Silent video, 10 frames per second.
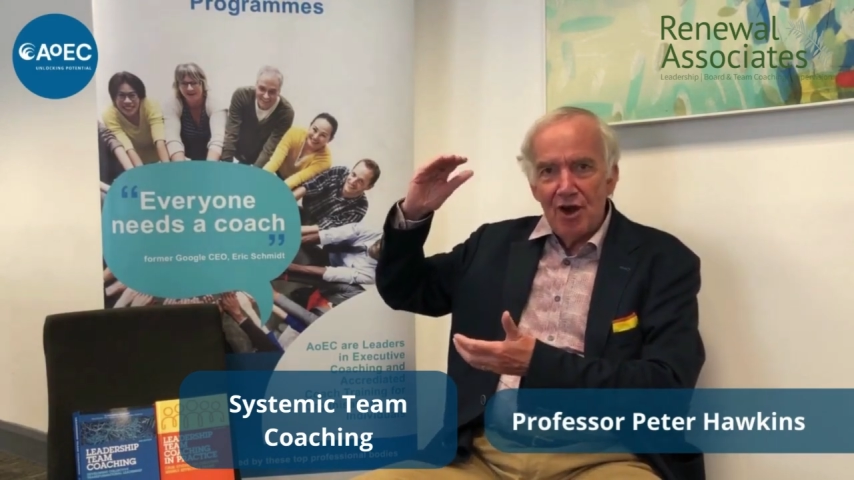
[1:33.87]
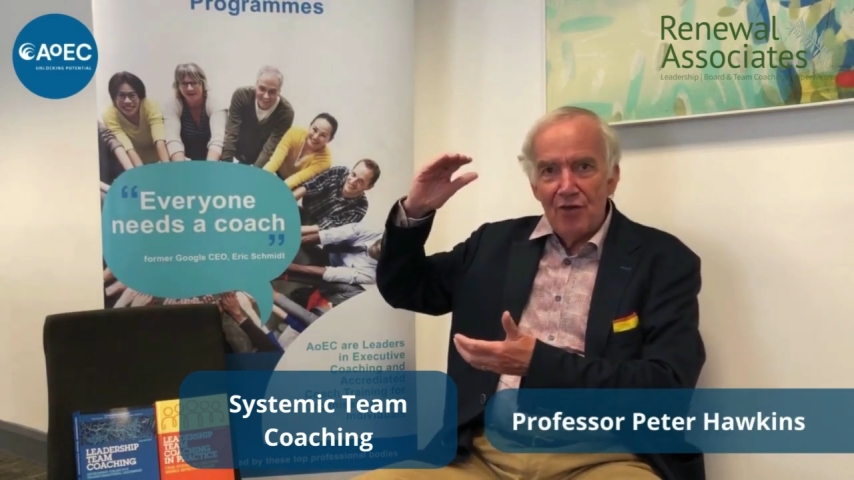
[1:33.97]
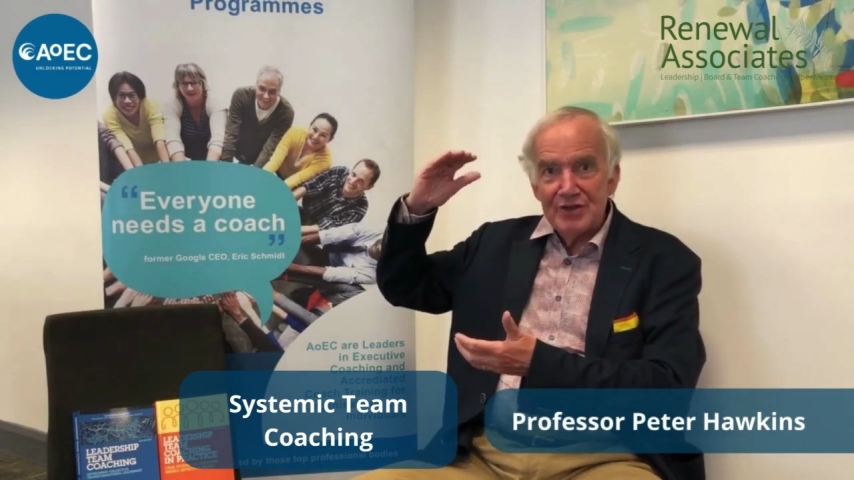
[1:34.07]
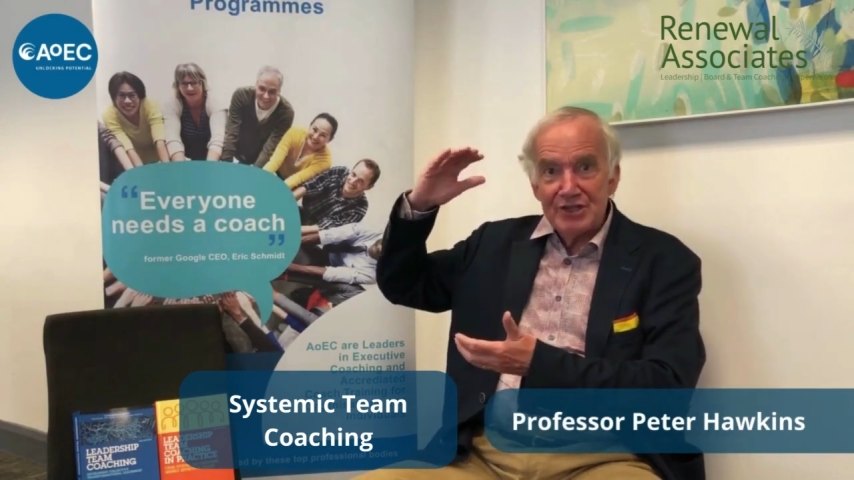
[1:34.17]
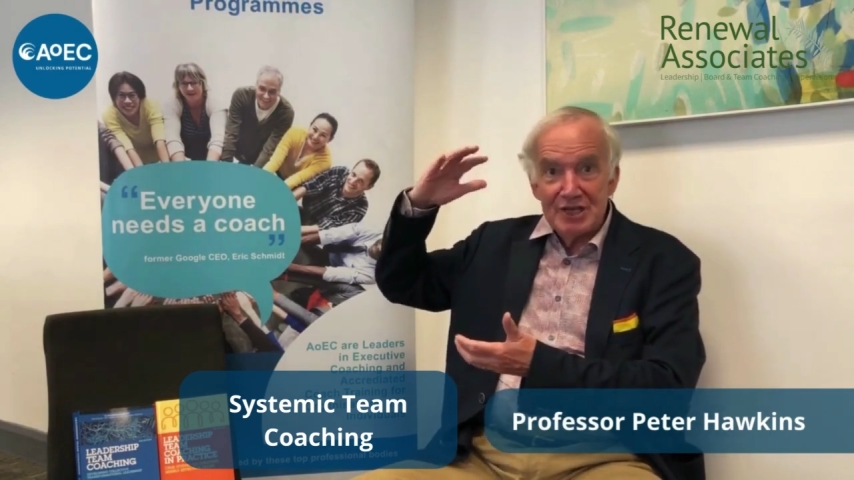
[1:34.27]

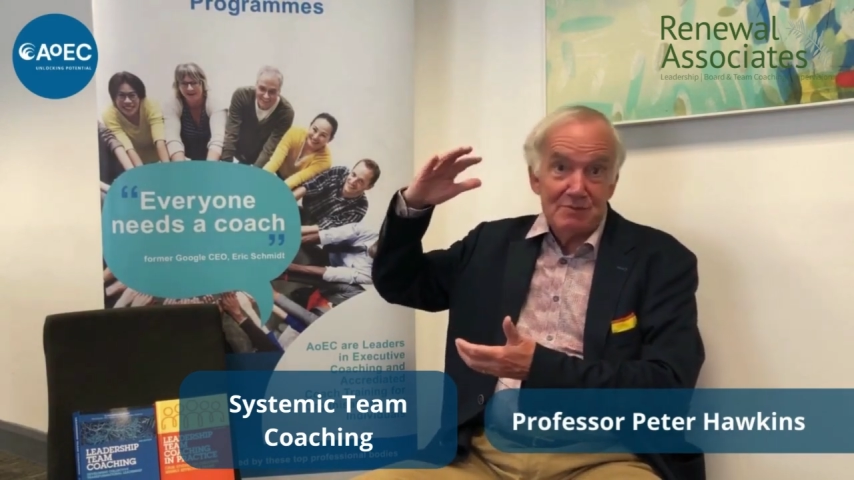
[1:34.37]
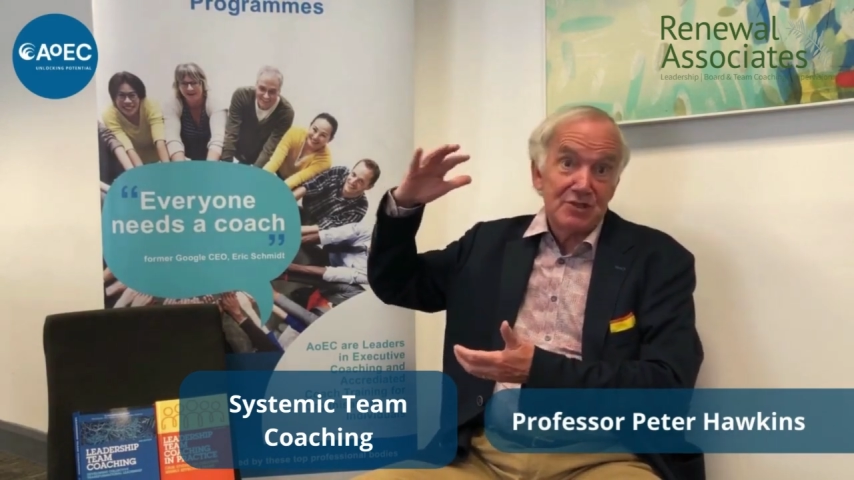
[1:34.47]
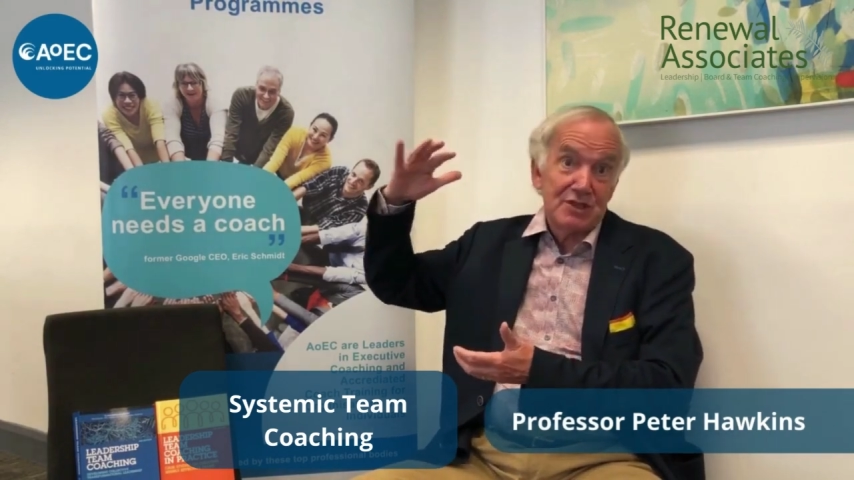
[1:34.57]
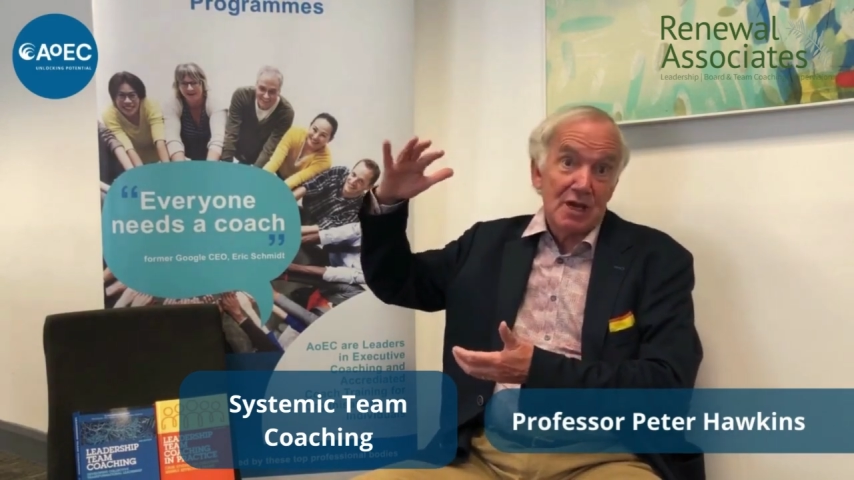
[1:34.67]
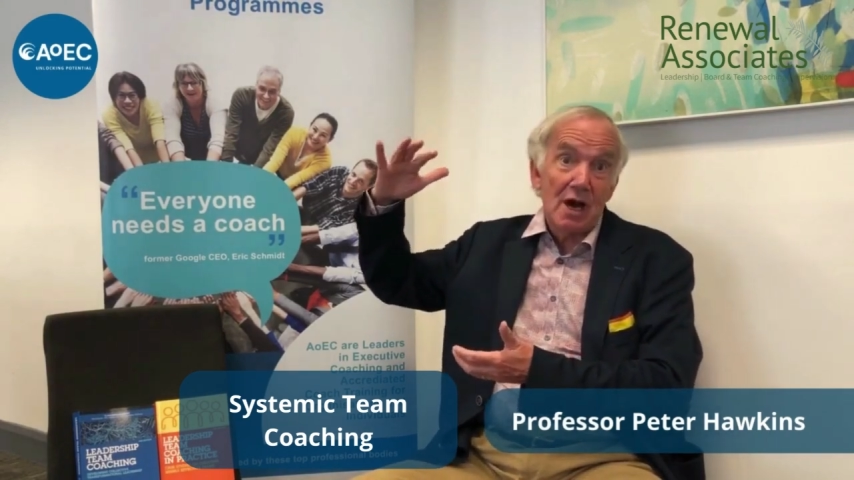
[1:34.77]
on the
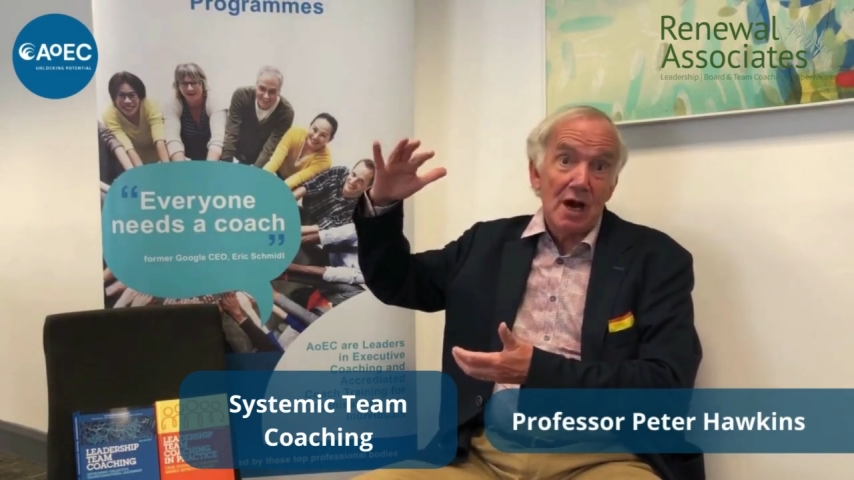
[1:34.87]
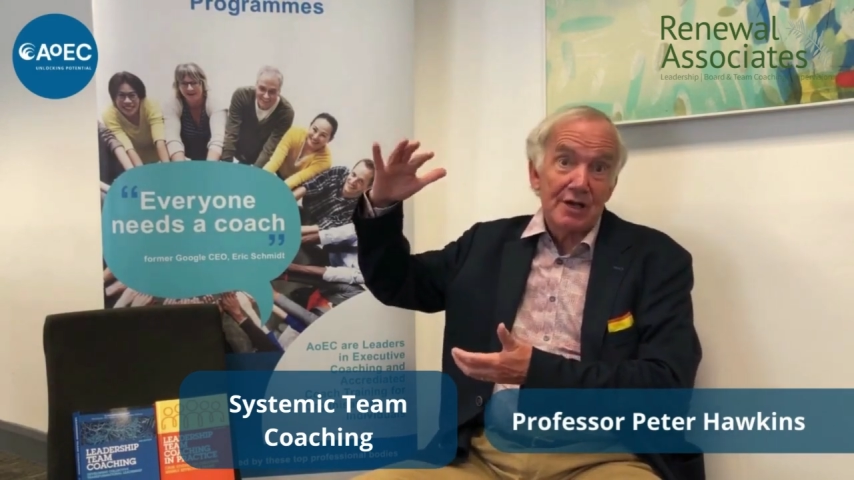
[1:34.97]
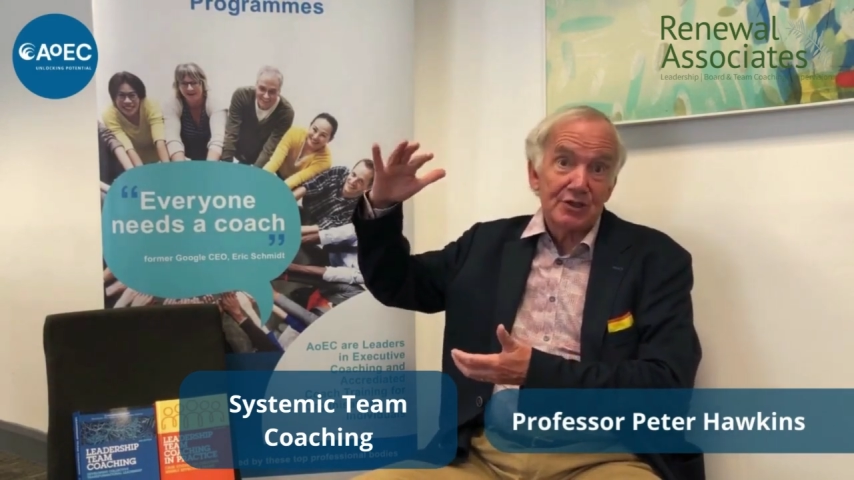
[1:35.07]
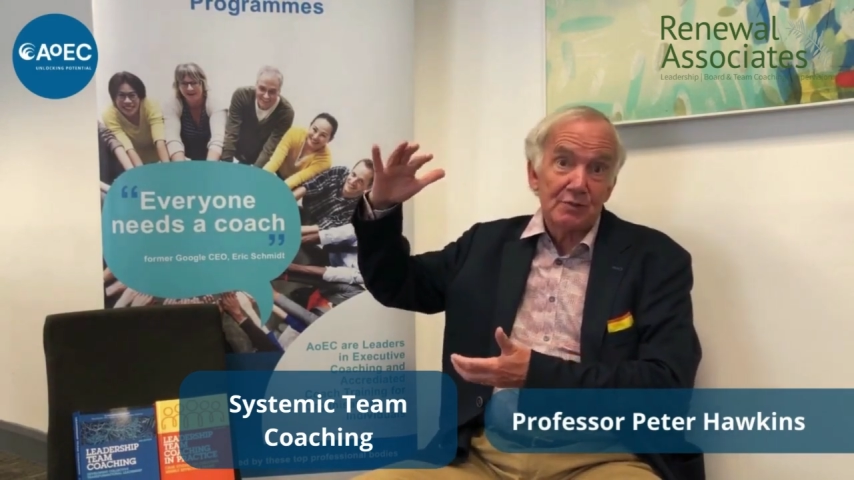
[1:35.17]
team's task,